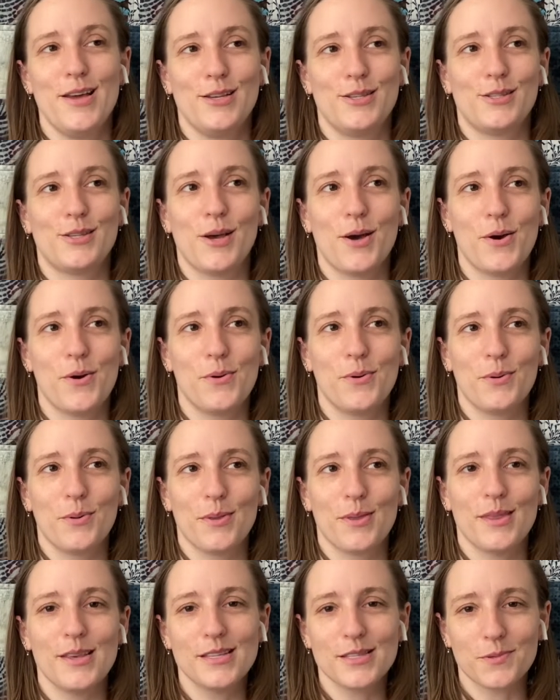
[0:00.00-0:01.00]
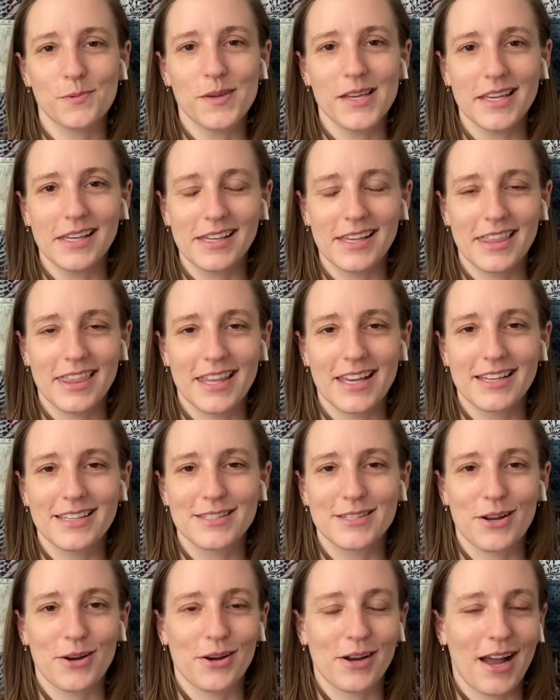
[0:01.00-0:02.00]
So this week
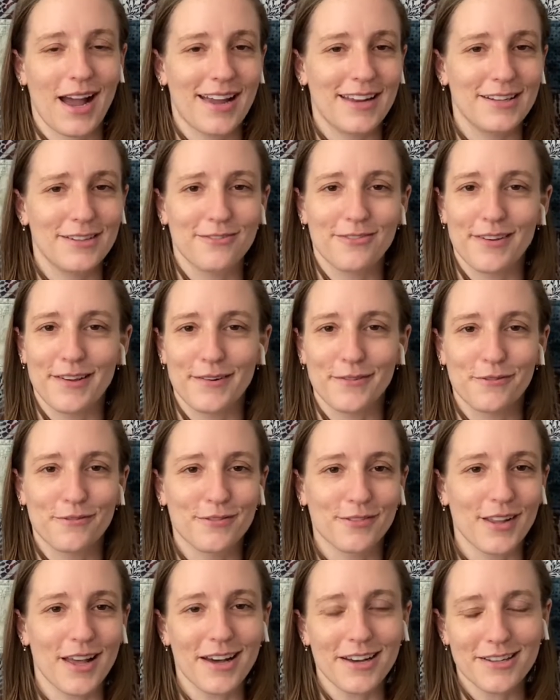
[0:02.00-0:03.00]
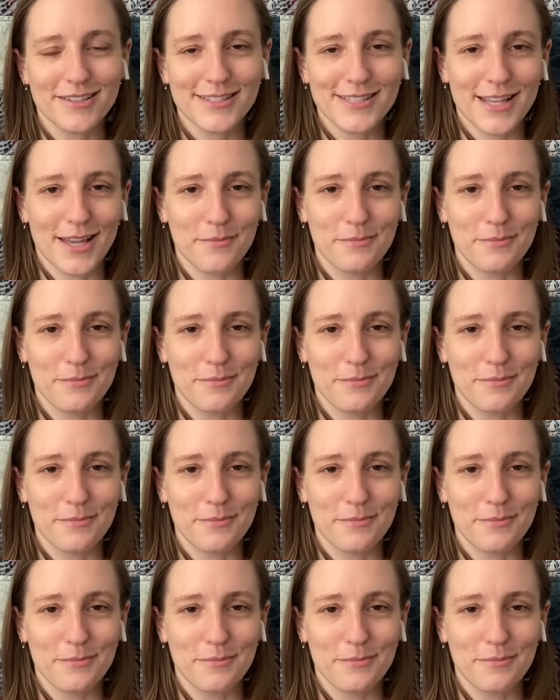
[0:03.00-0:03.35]
things are kind of in flux.